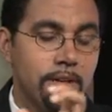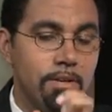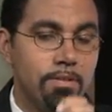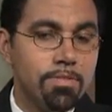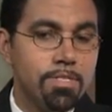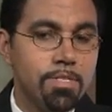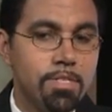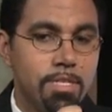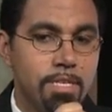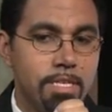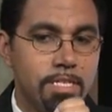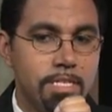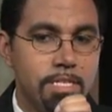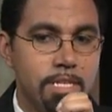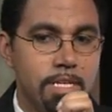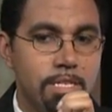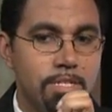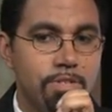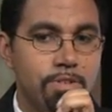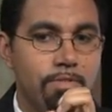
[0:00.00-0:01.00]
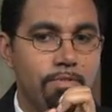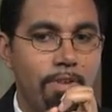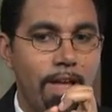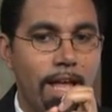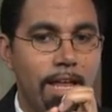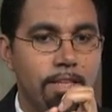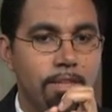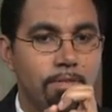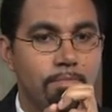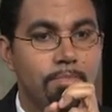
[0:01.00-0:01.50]
goes to this issue of
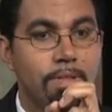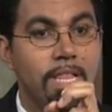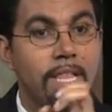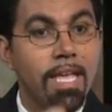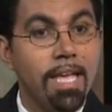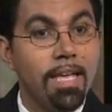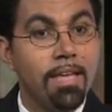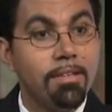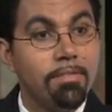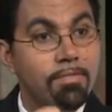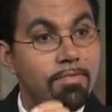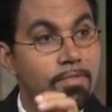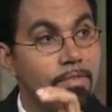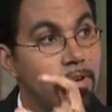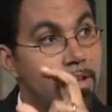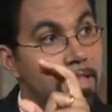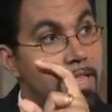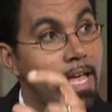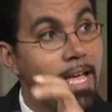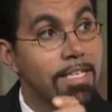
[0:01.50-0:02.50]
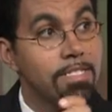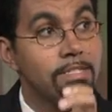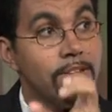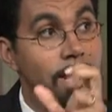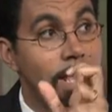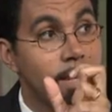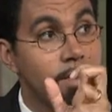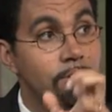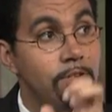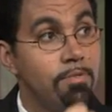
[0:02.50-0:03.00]
how do you plan for a lesson,
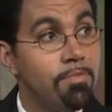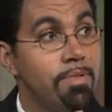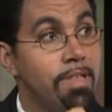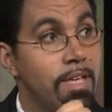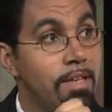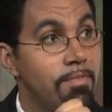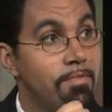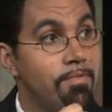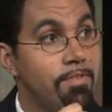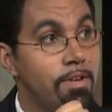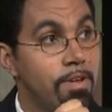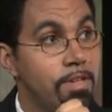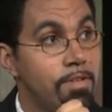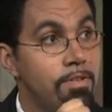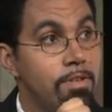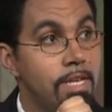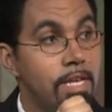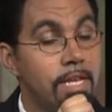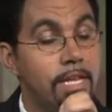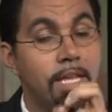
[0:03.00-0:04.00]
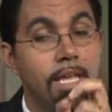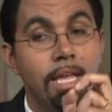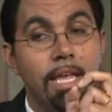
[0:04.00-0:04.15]
how do you plan for a unit,